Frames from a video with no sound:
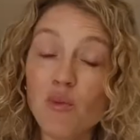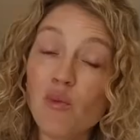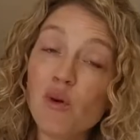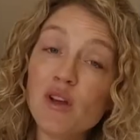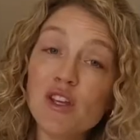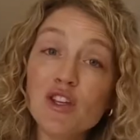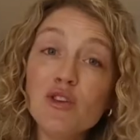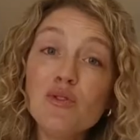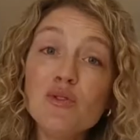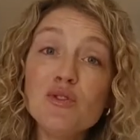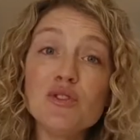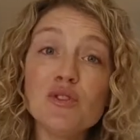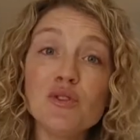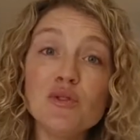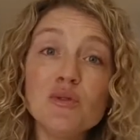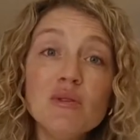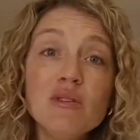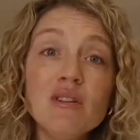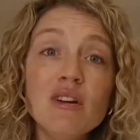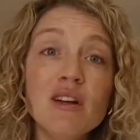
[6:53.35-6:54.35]
what you
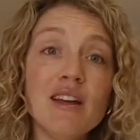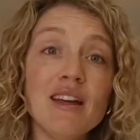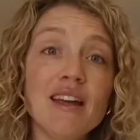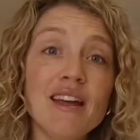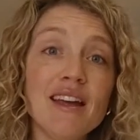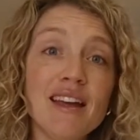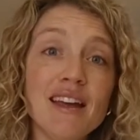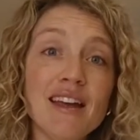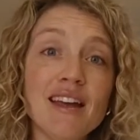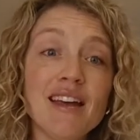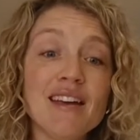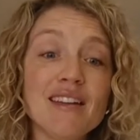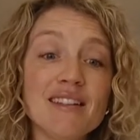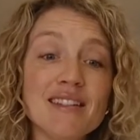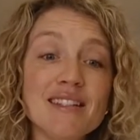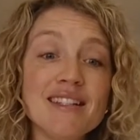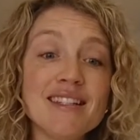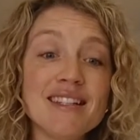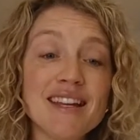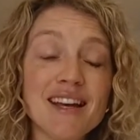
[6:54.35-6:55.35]
do
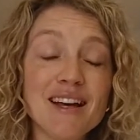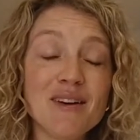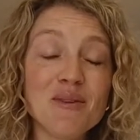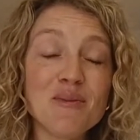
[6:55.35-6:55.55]
and